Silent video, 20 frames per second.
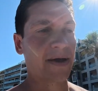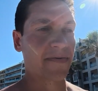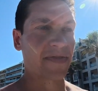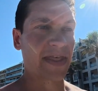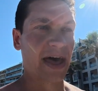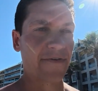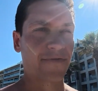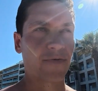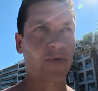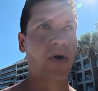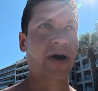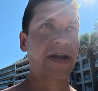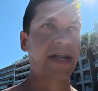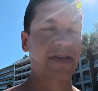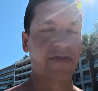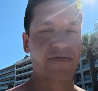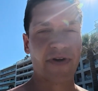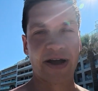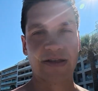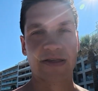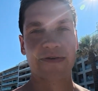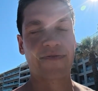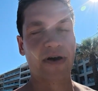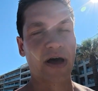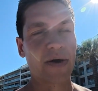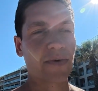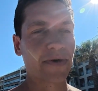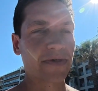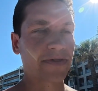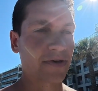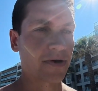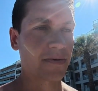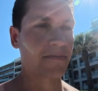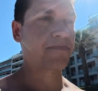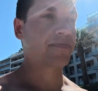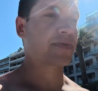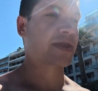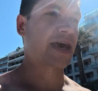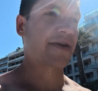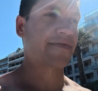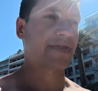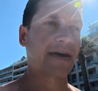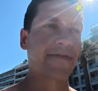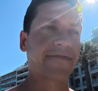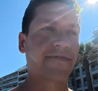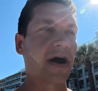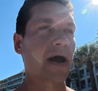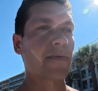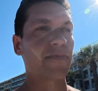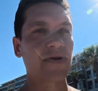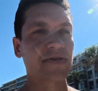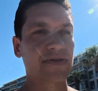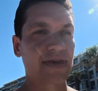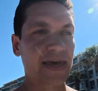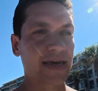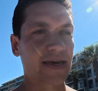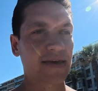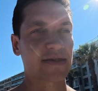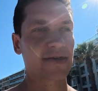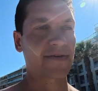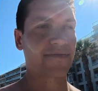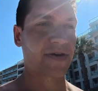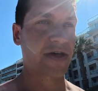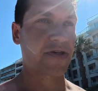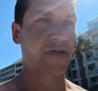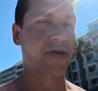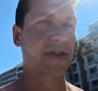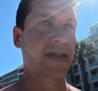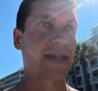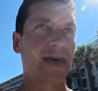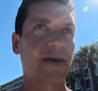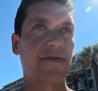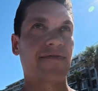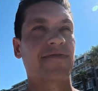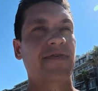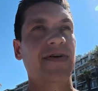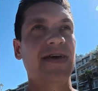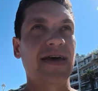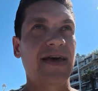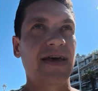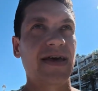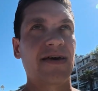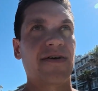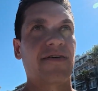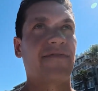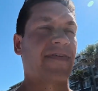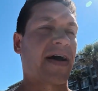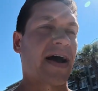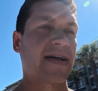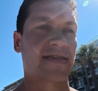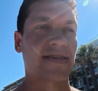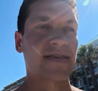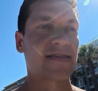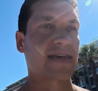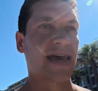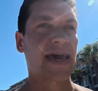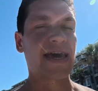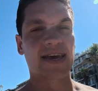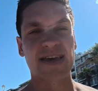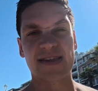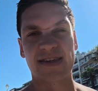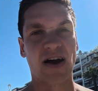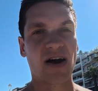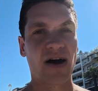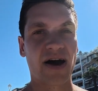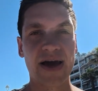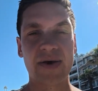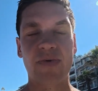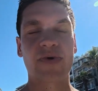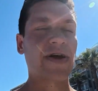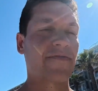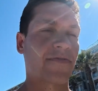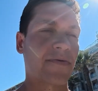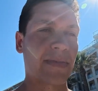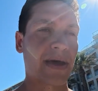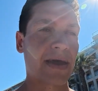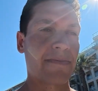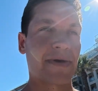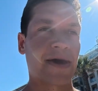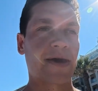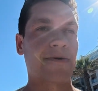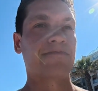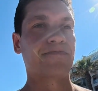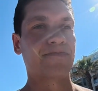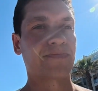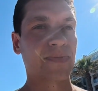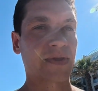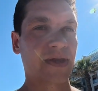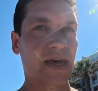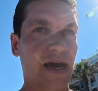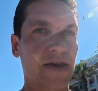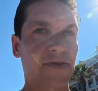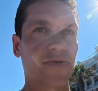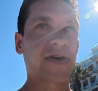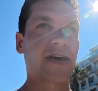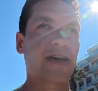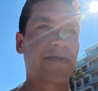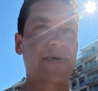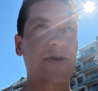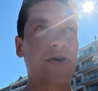and therefore I need to rectify with them, if their fiber intake is sufficient, if fat intake is high, whatever it may be. Okay, so it gives me